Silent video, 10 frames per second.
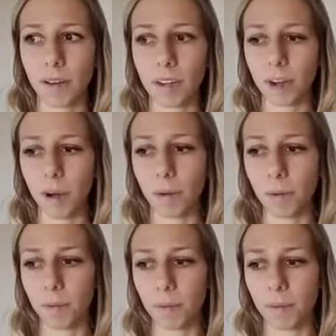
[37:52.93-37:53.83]

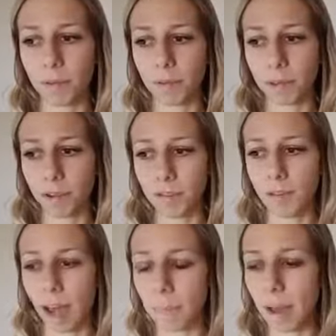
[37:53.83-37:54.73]
do
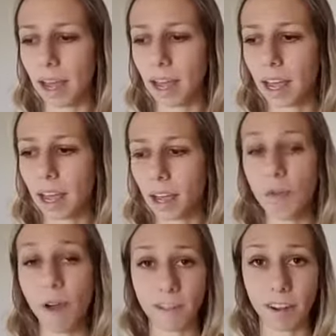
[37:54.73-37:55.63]
that, but
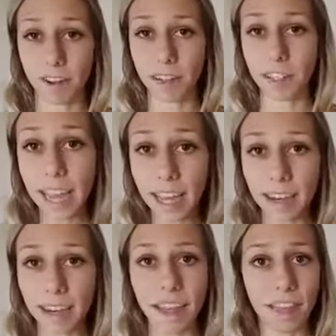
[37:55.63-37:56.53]
you have to
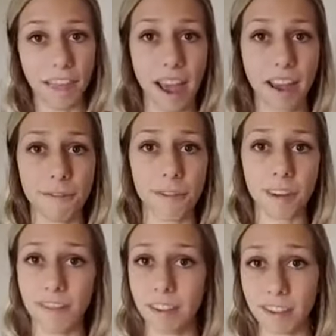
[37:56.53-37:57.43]
understand that
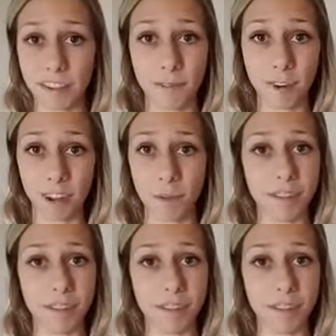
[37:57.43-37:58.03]
forgiveness is for you.